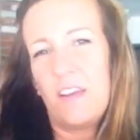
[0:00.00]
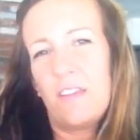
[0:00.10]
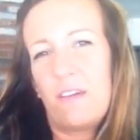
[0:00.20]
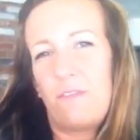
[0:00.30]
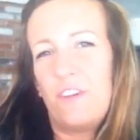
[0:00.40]
You
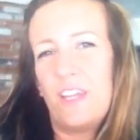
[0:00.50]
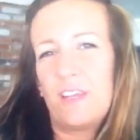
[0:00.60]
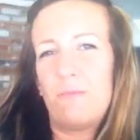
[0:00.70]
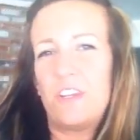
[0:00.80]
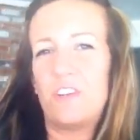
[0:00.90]
know that
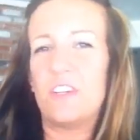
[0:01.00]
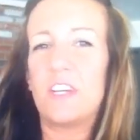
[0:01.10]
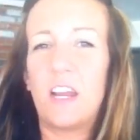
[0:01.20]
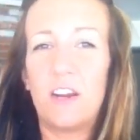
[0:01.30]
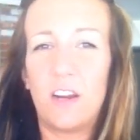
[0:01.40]
feeling when your
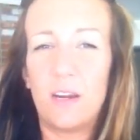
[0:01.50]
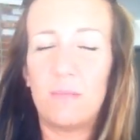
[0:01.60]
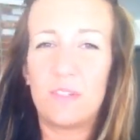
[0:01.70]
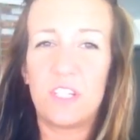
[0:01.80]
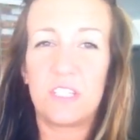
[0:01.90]
entire
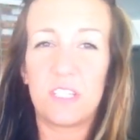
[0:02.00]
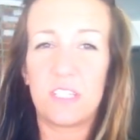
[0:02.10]
arm's just